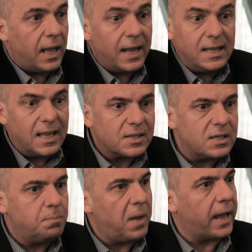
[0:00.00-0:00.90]
and he gets
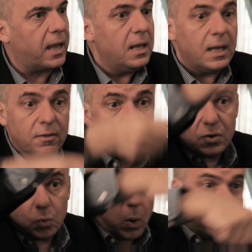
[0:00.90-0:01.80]
it back, and there
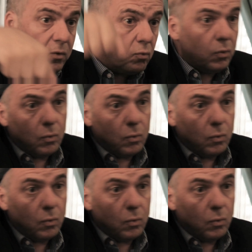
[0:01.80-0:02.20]
is one